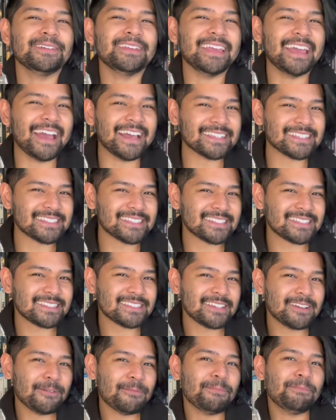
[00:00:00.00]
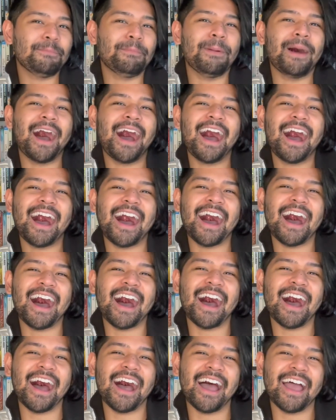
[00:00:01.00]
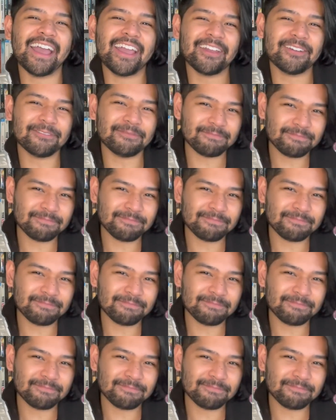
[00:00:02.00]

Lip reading: yes. Bye.